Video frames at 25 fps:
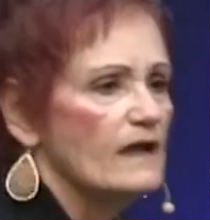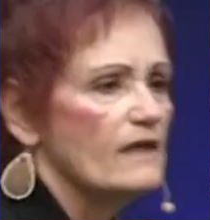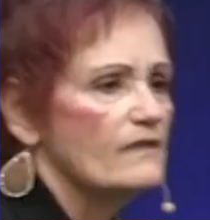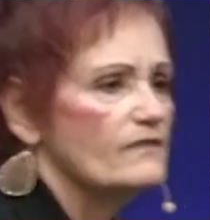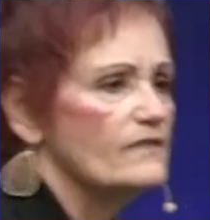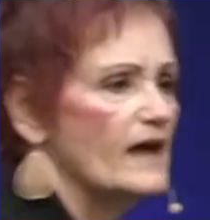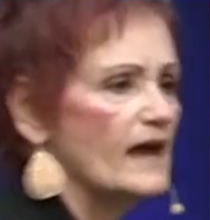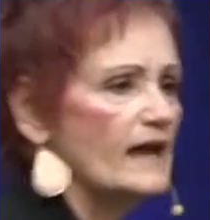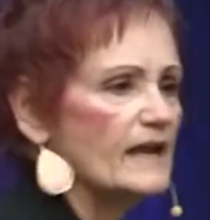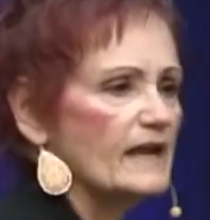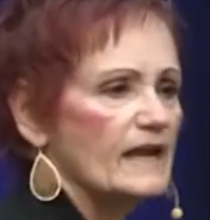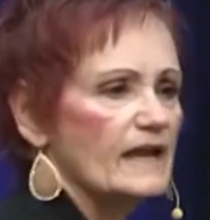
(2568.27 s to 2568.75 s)

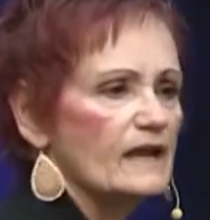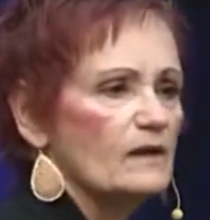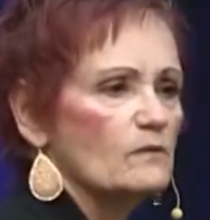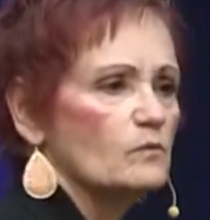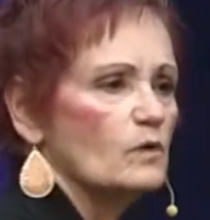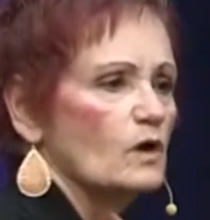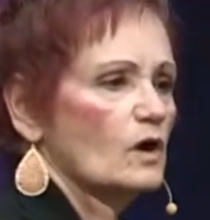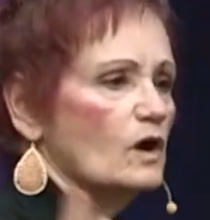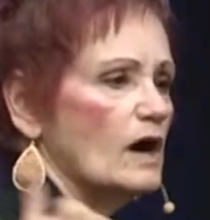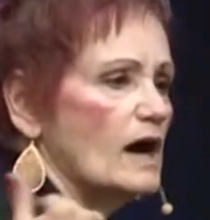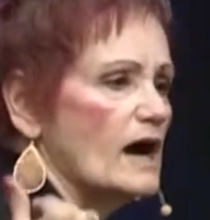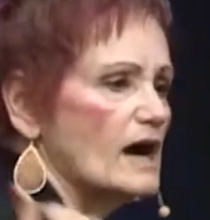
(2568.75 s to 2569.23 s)
that it
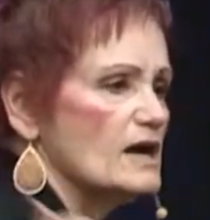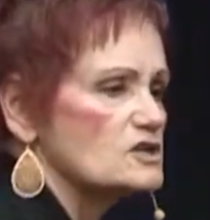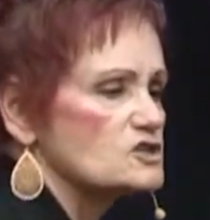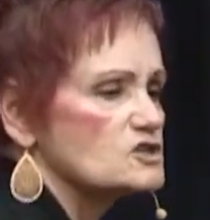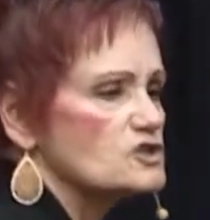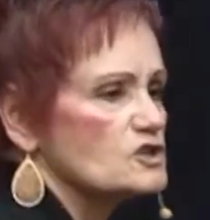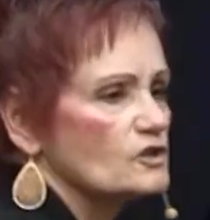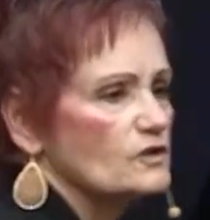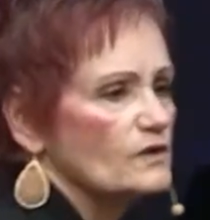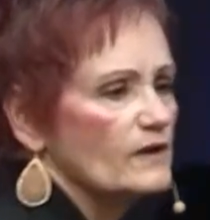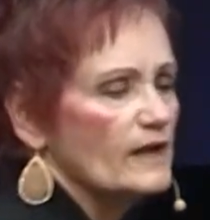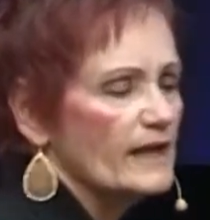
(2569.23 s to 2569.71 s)
will
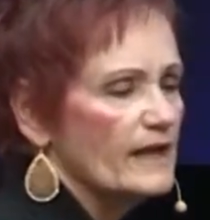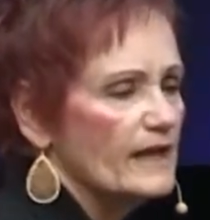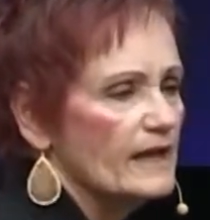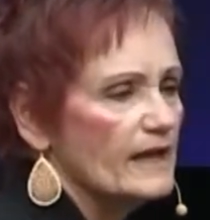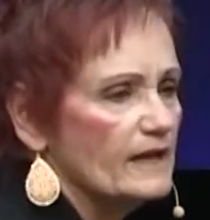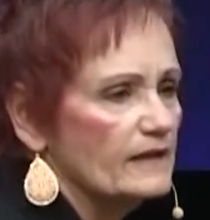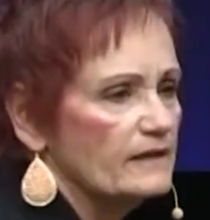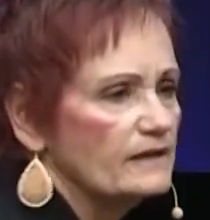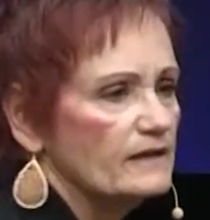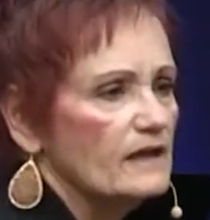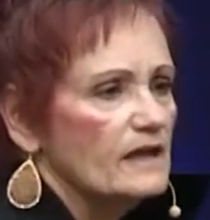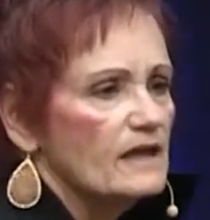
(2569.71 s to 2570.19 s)
usher
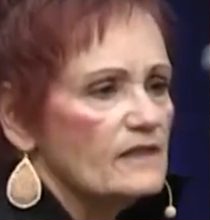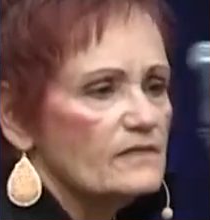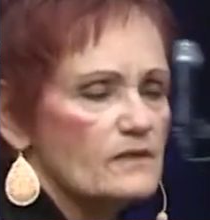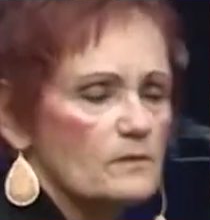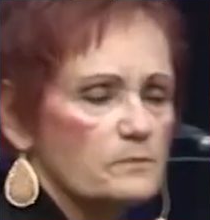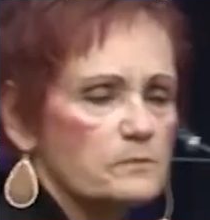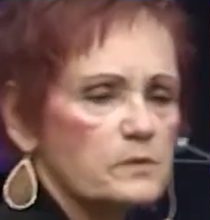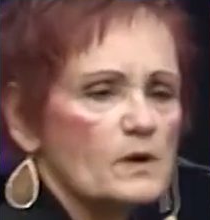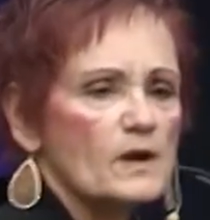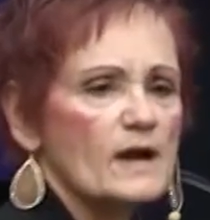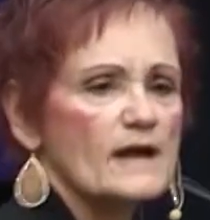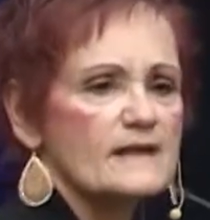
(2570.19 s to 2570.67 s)
in the
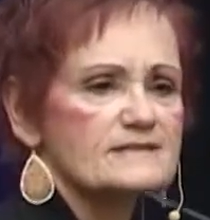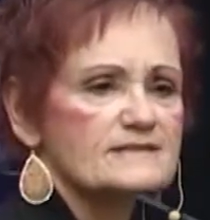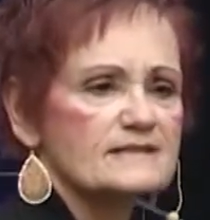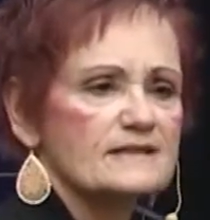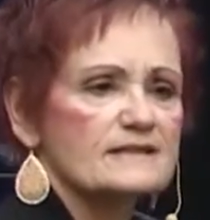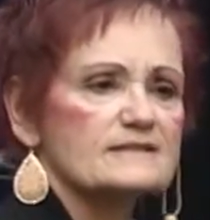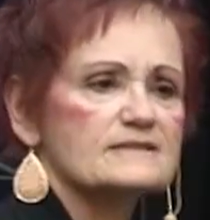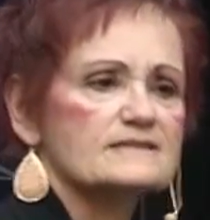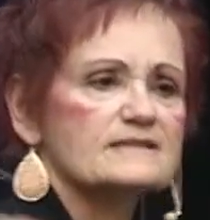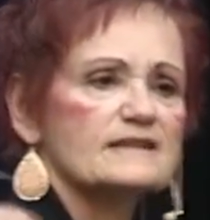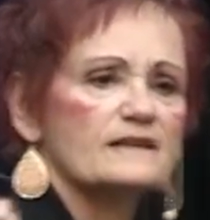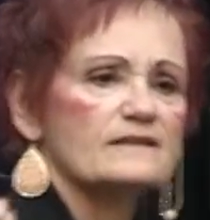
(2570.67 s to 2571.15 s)

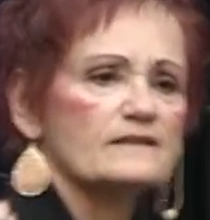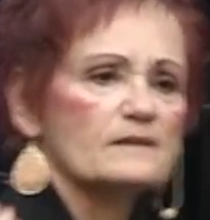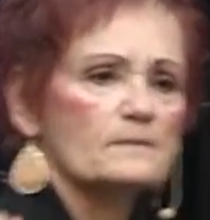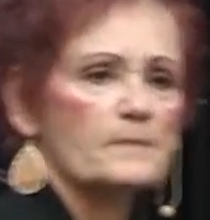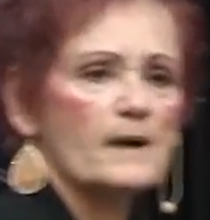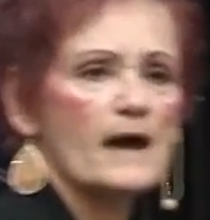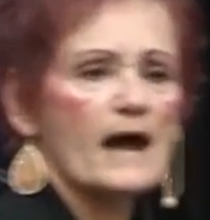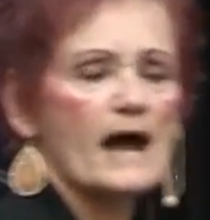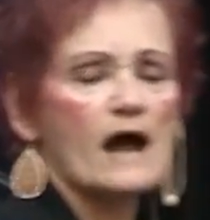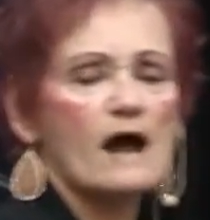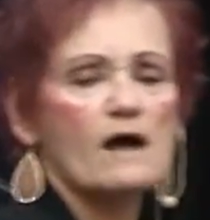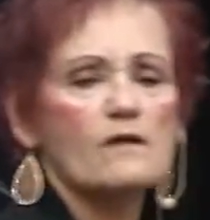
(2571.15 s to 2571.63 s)
presence and the
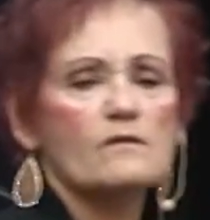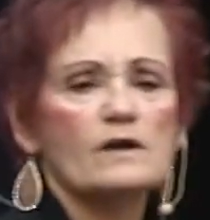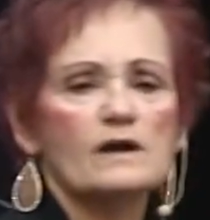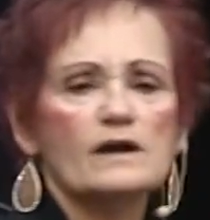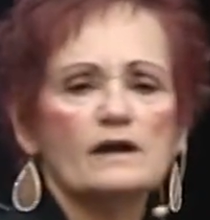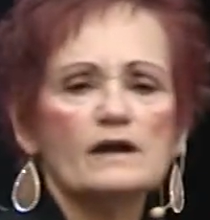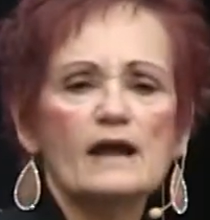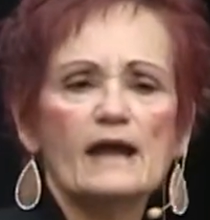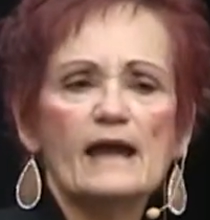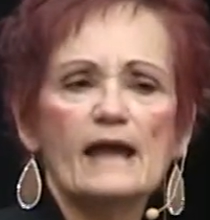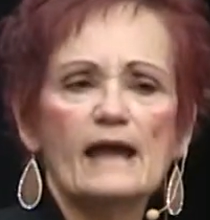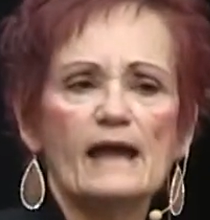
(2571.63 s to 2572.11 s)
power
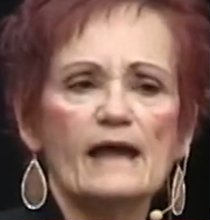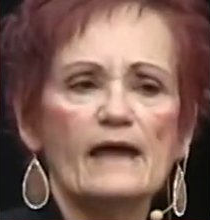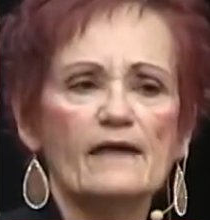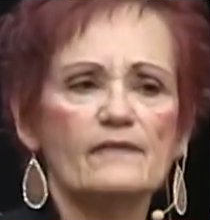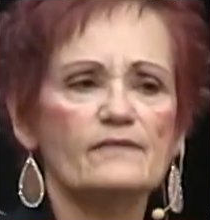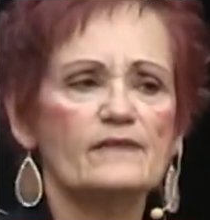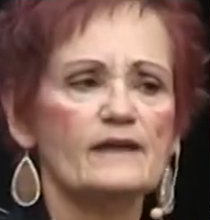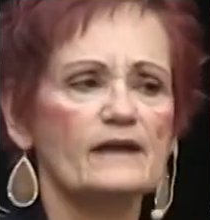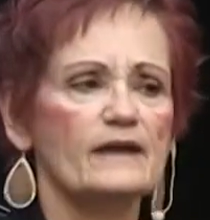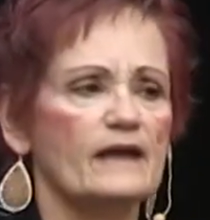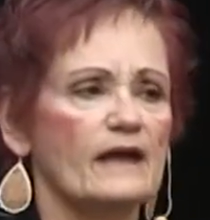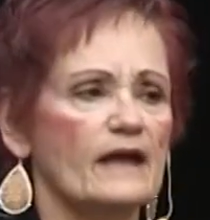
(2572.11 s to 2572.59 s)

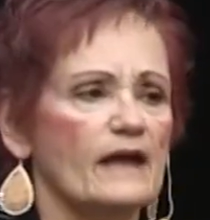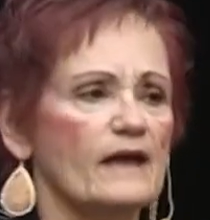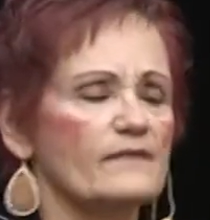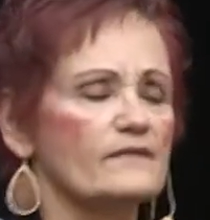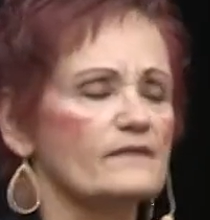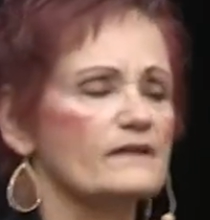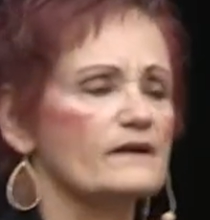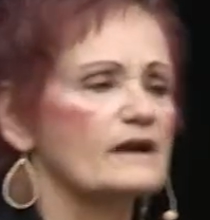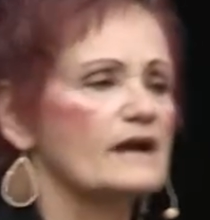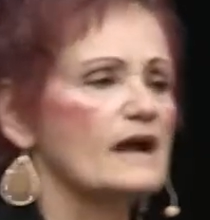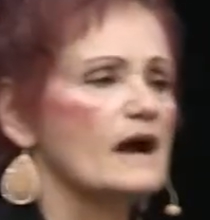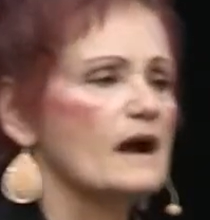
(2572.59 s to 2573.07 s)
and
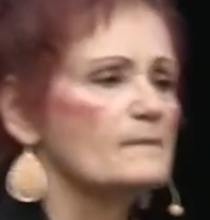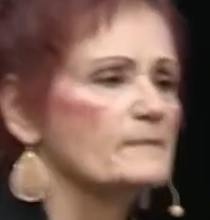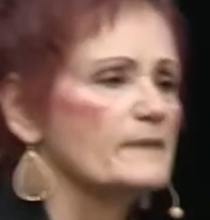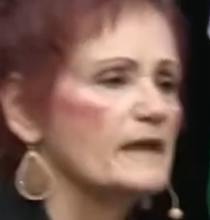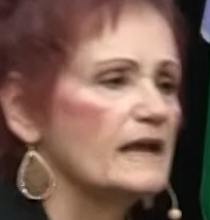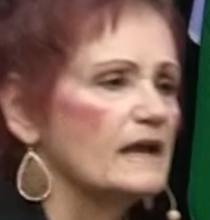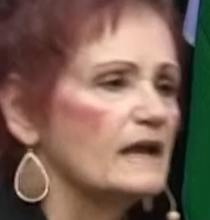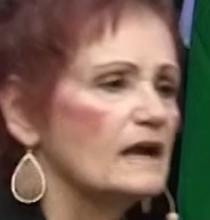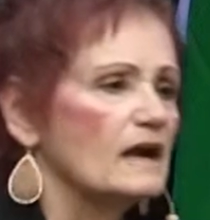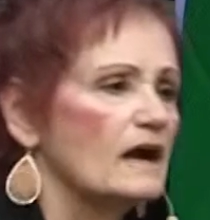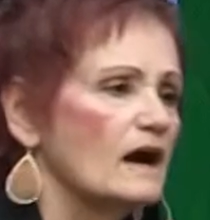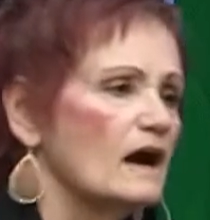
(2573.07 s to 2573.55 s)
the
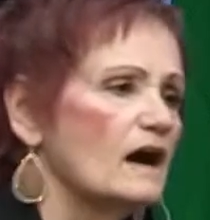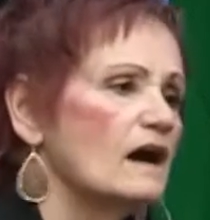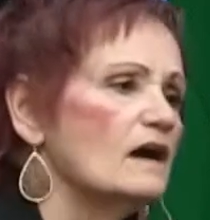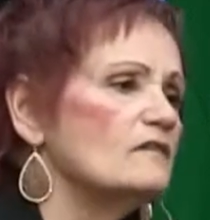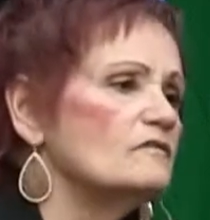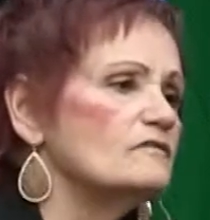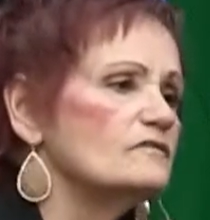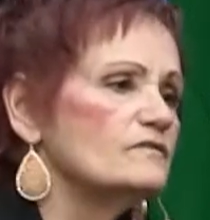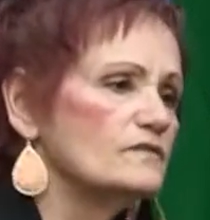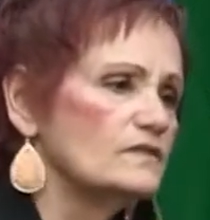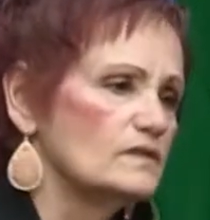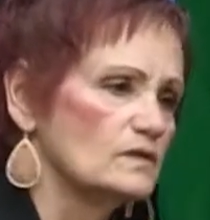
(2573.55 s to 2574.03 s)
coming
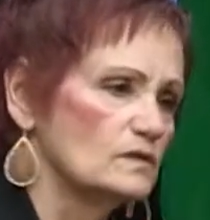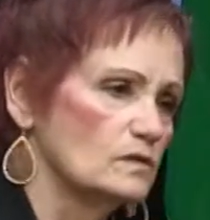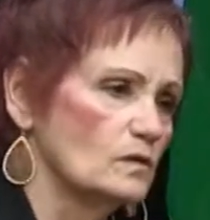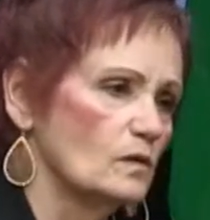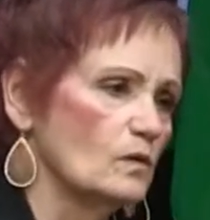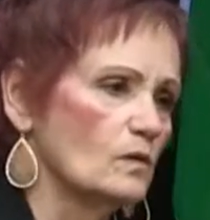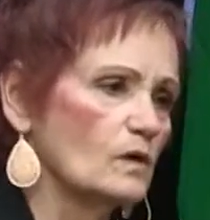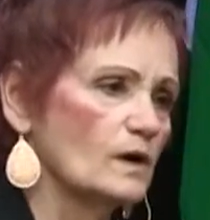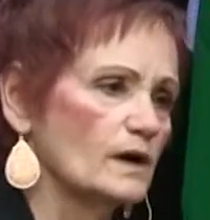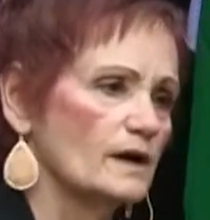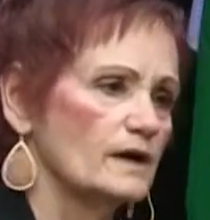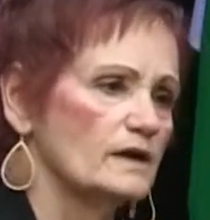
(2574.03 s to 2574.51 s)
of the
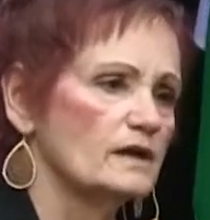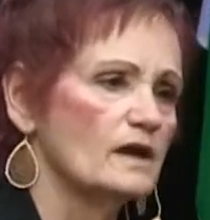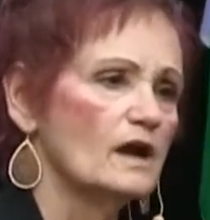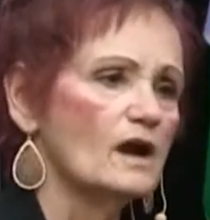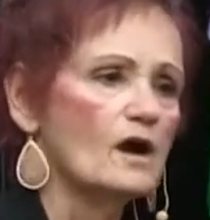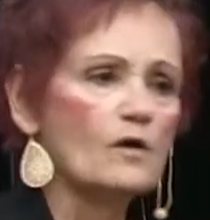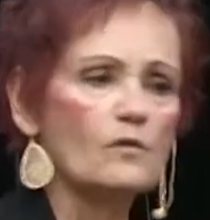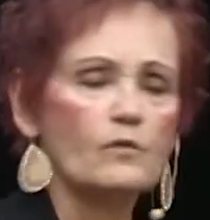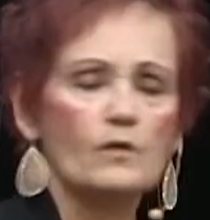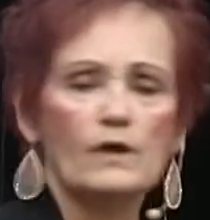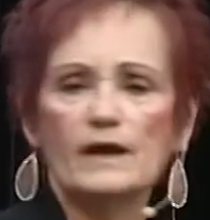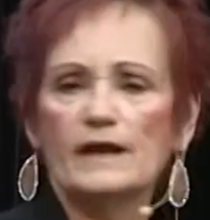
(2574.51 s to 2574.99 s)
Lord.
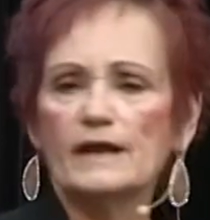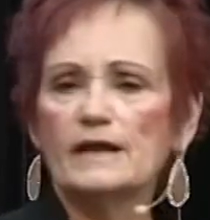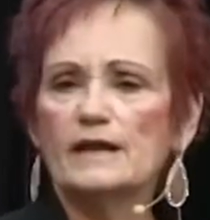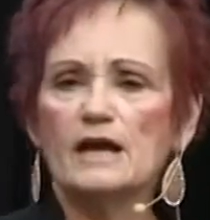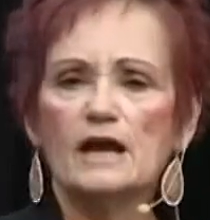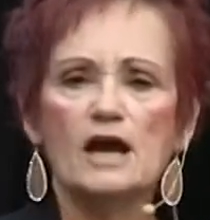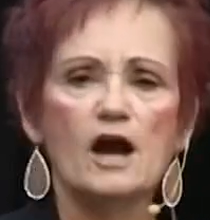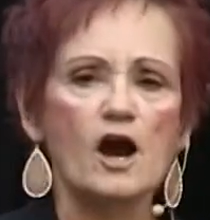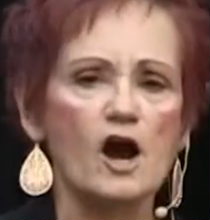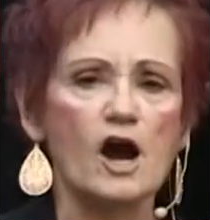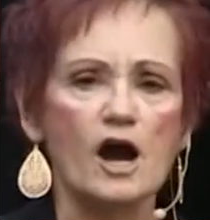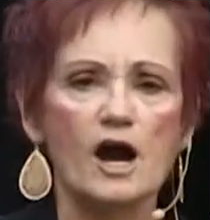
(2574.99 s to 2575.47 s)
We're in
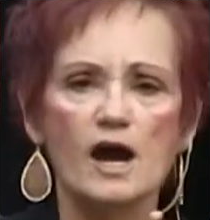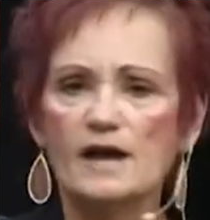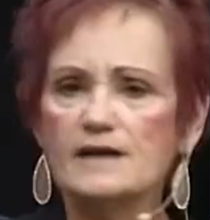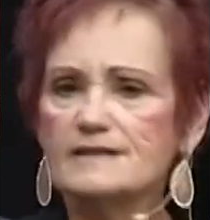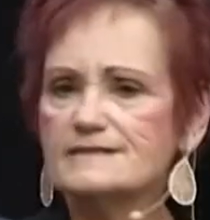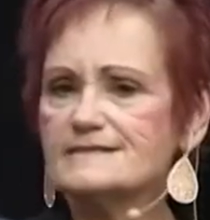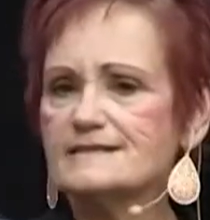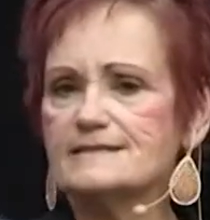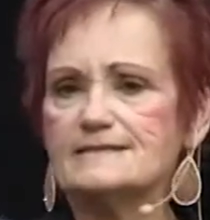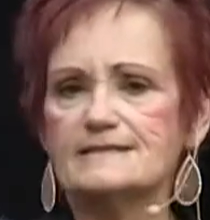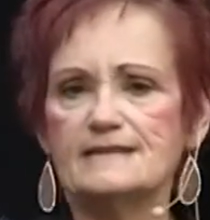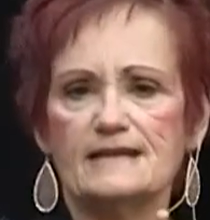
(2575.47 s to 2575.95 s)
a
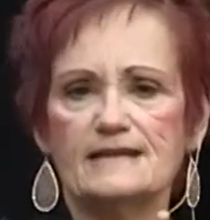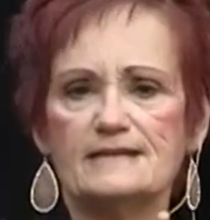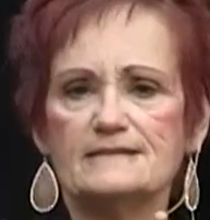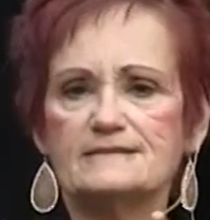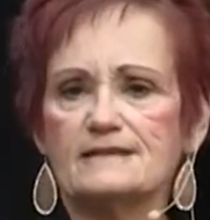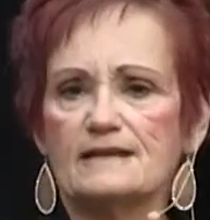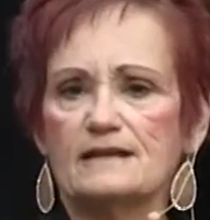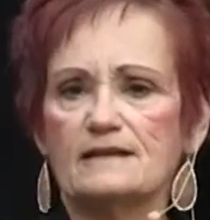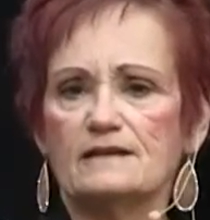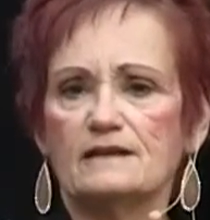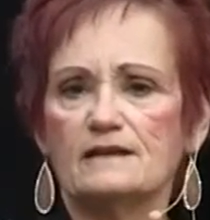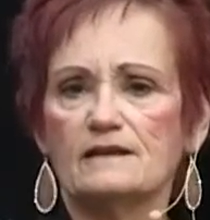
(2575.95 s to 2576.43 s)
hard
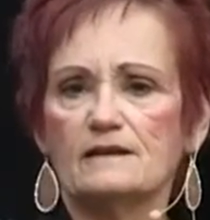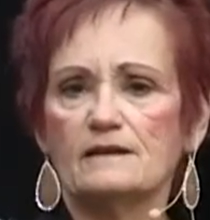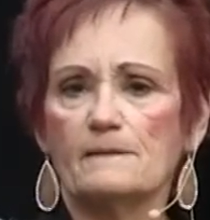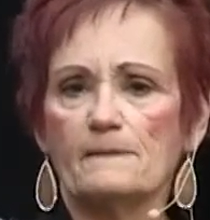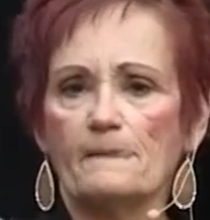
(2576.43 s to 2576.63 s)
season.